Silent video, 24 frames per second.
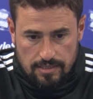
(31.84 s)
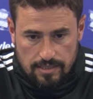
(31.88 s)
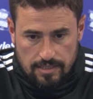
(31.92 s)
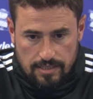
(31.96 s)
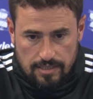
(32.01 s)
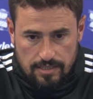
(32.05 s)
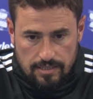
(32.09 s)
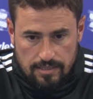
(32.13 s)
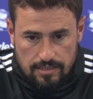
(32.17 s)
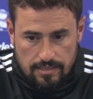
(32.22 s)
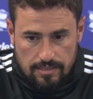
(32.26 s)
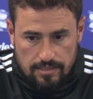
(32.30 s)

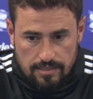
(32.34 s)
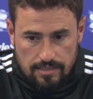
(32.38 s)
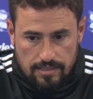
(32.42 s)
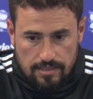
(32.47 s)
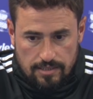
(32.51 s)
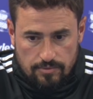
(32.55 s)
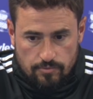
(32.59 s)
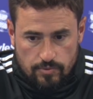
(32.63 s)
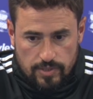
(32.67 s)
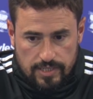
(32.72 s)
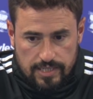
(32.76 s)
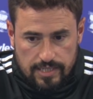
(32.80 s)
and
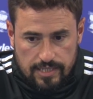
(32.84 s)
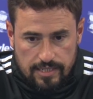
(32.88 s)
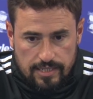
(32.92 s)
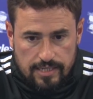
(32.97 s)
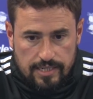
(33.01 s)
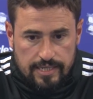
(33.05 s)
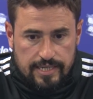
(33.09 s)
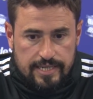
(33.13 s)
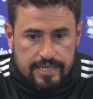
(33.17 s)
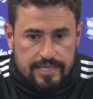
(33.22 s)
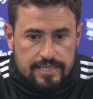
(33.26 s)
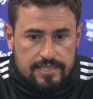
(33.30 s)
we can
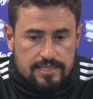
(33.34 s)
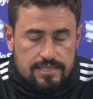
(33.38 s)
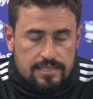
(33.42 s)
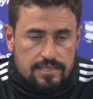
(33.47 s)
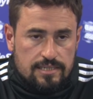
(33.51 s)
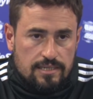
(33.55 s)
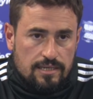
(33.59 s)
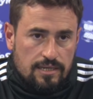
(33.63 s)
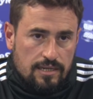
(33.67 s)
ease